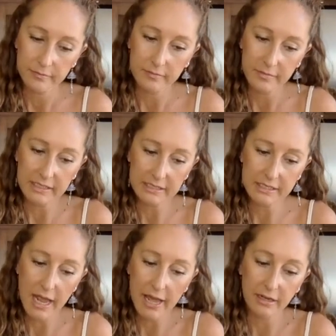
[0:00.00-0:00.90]
this
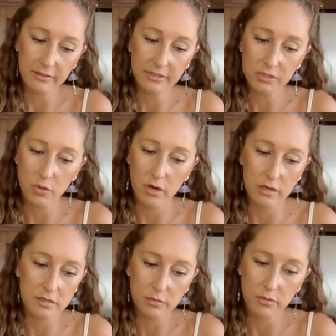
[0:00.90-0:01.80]
Ten of
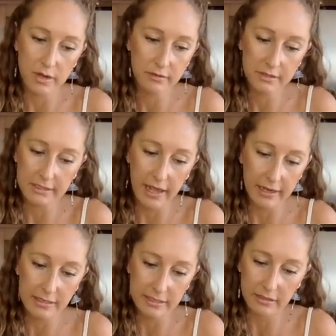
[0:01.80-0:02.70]
Swords. What was
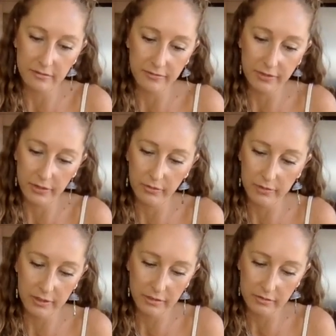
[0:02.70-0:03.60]
ending for you?
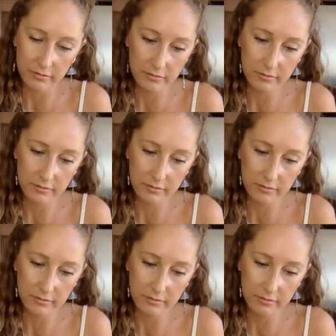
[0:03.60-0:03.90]
What are you...